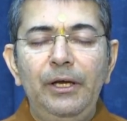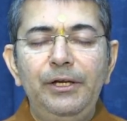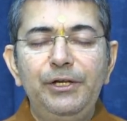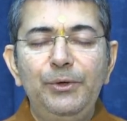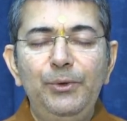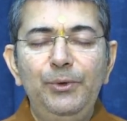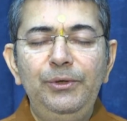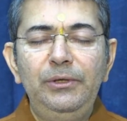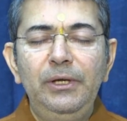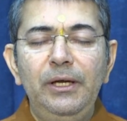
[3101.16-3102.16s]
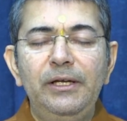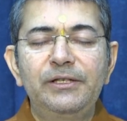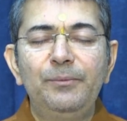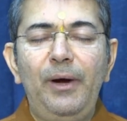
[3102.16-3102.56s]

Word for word: He tuned his